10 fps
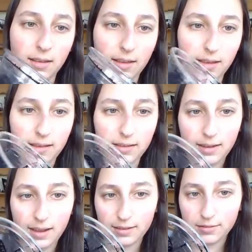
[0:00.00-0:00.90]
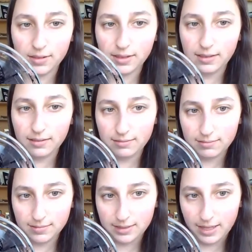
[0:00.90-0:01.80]
And yeah, it's really
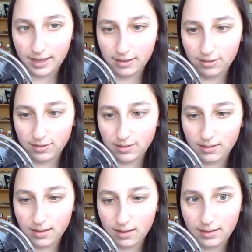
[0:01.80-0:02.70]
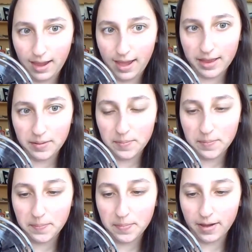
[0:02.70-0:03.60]
sticking just a tad,
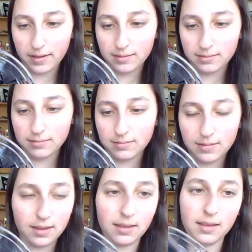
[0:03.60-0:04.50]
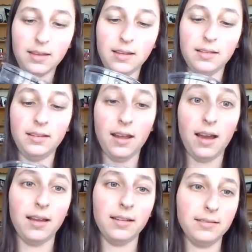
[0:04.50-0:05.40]
but
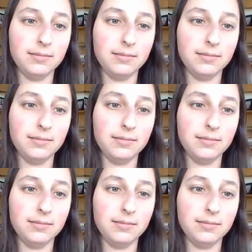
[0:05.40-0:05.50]
not